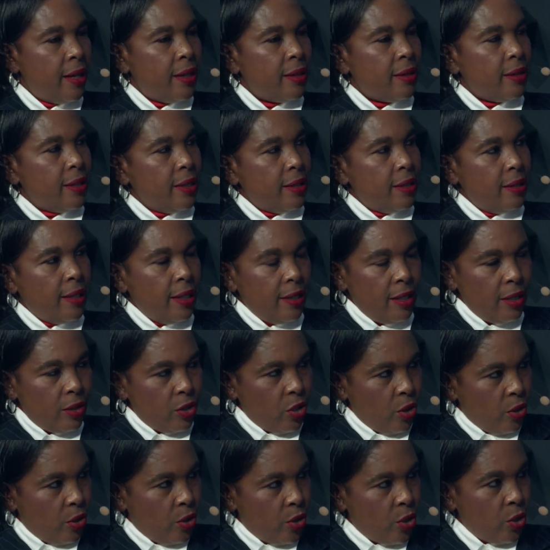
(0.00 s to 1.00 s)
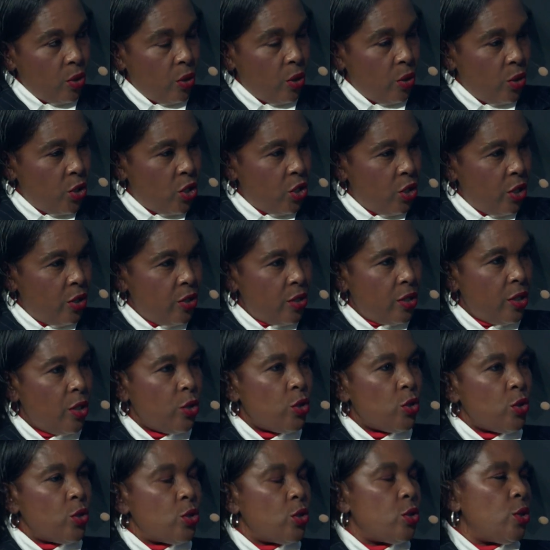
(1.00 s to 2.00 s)
these digital solutions
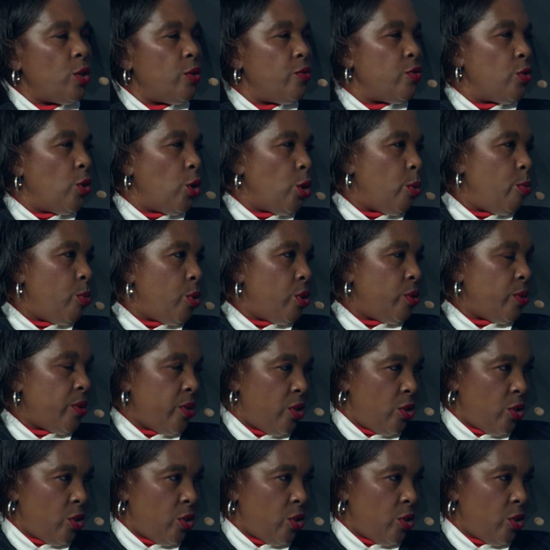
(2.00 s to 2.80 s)
to solve global